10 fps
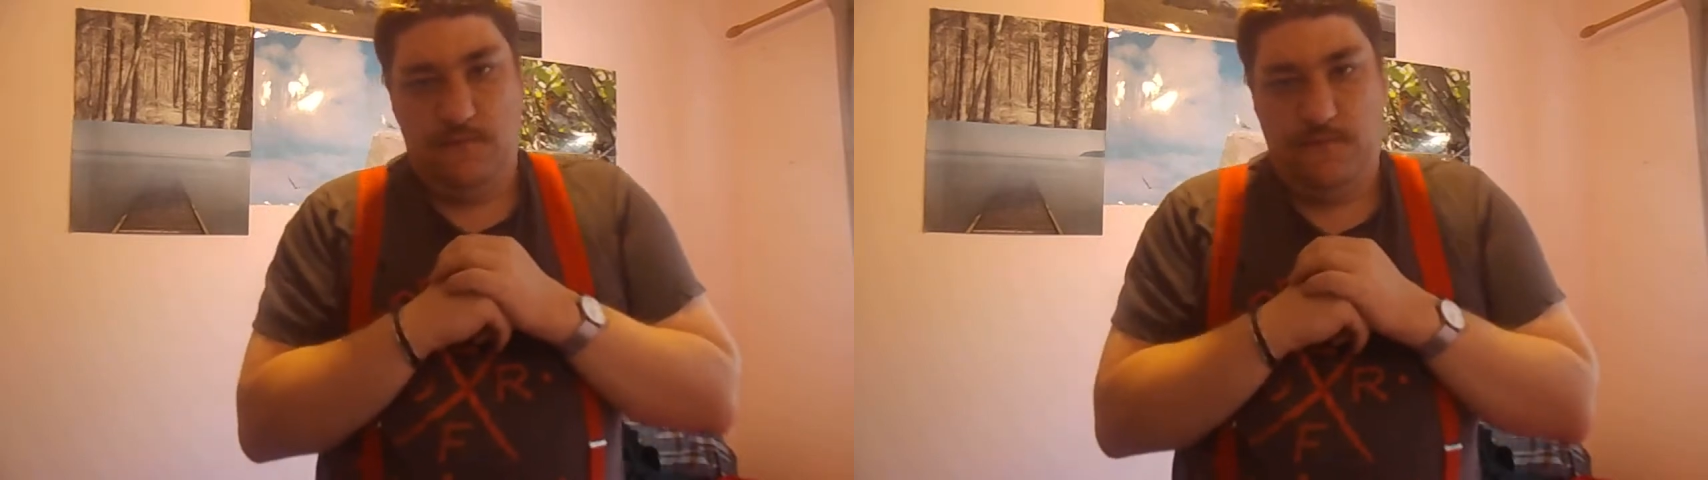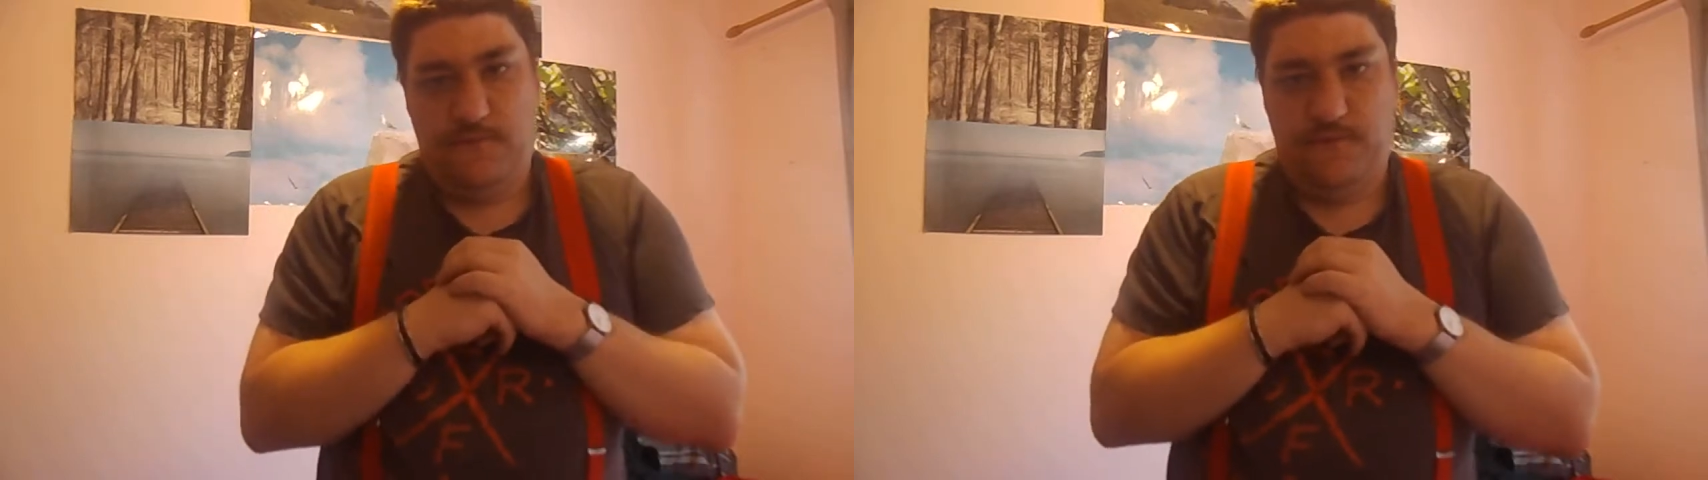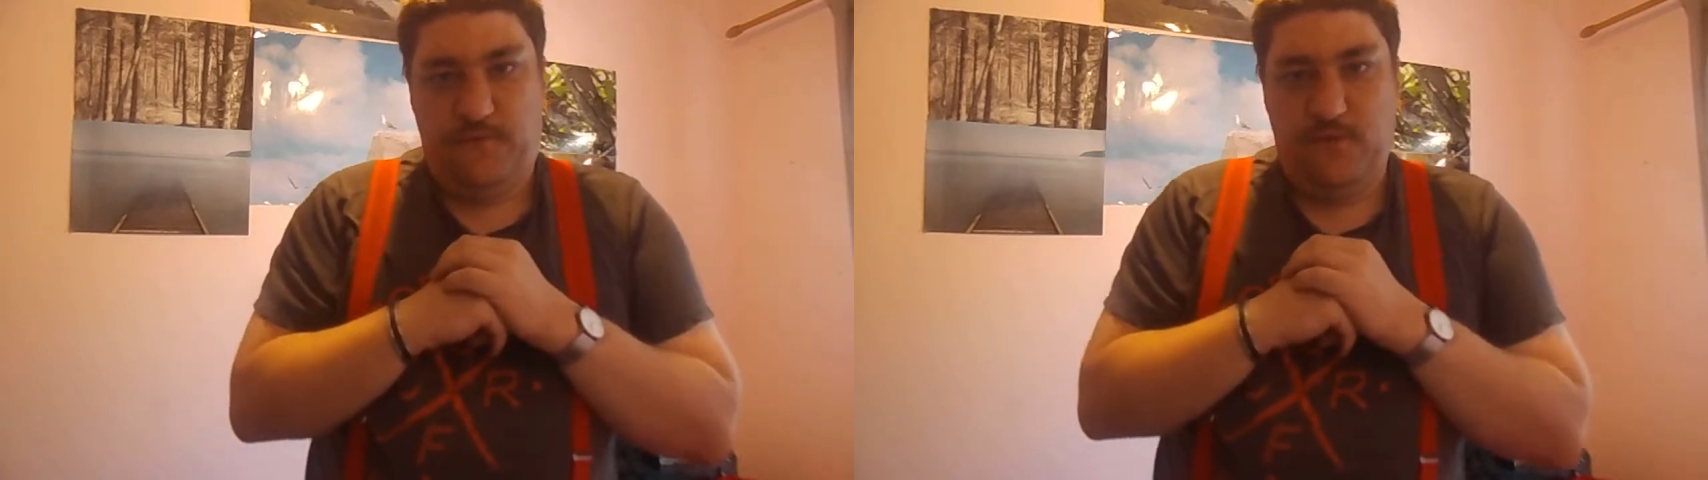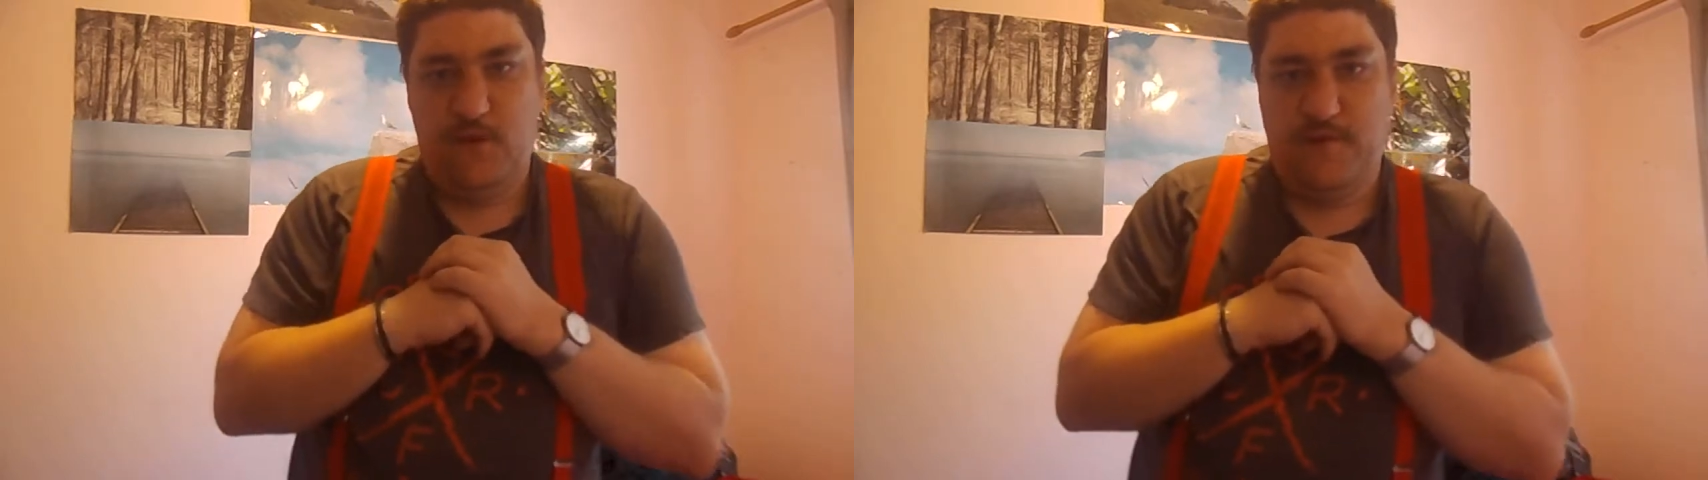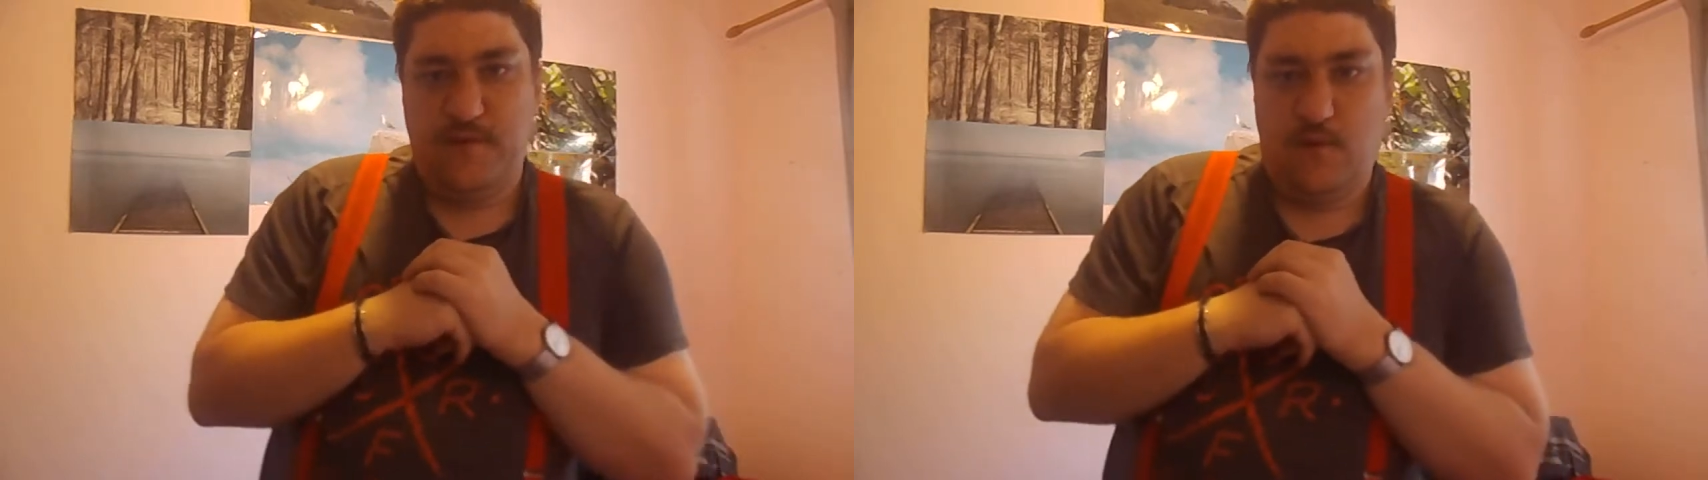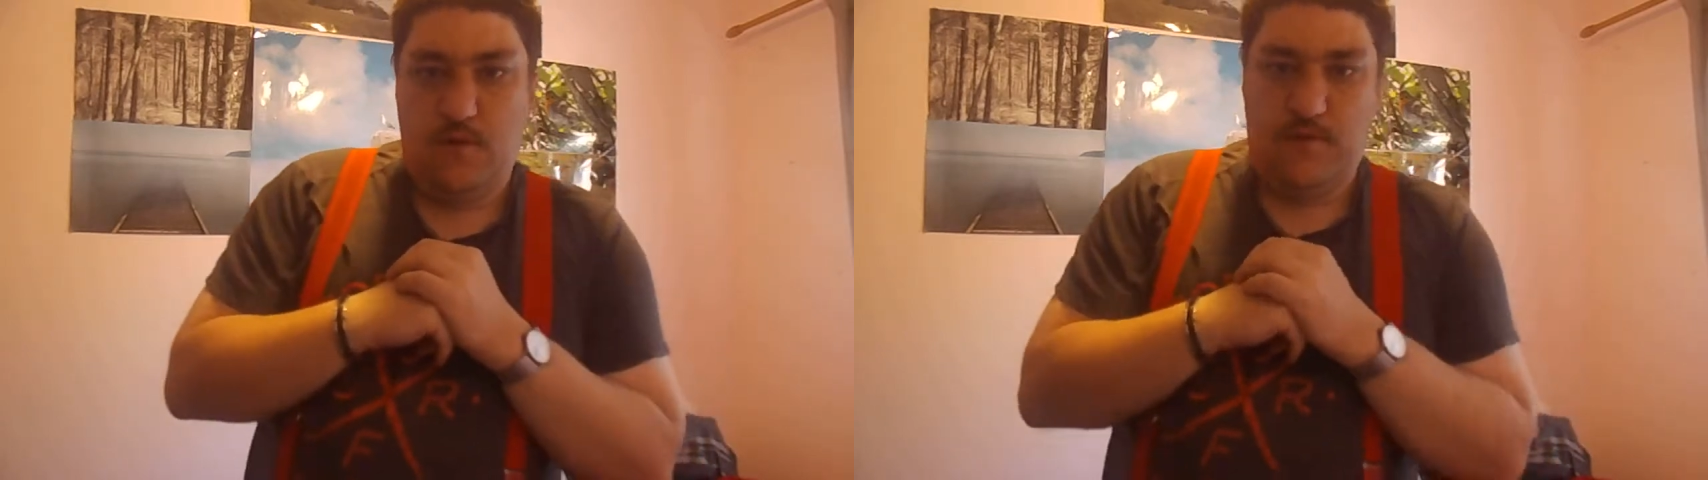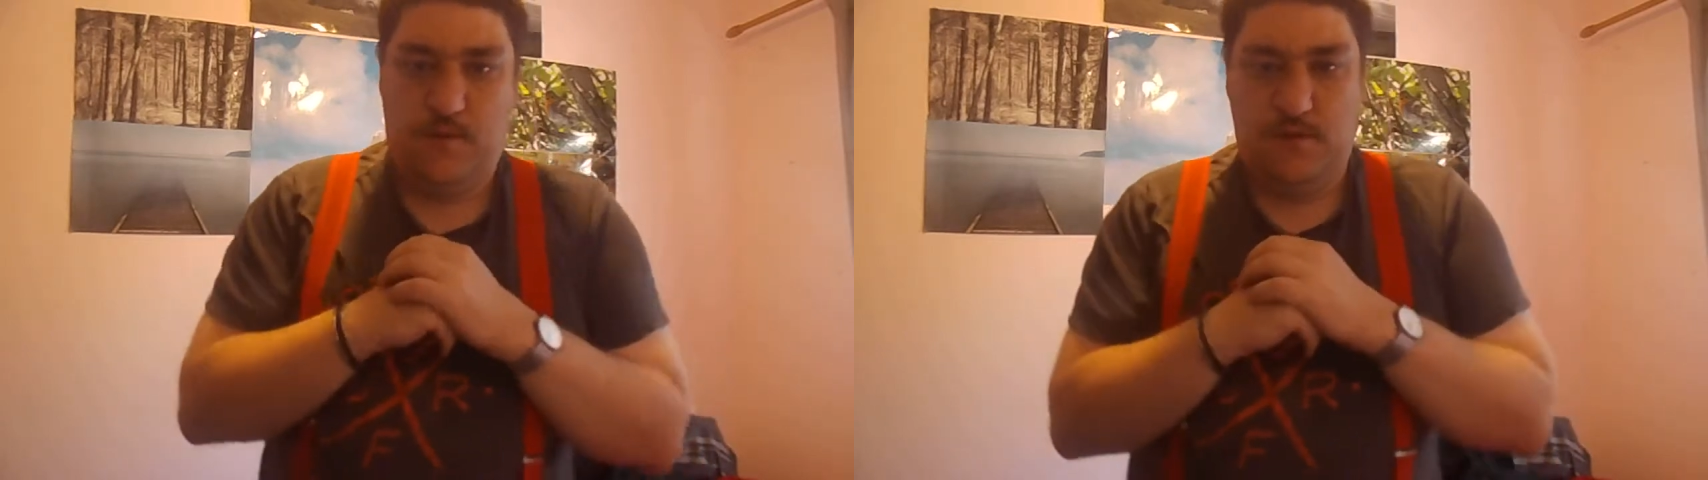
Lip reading: flirting with them,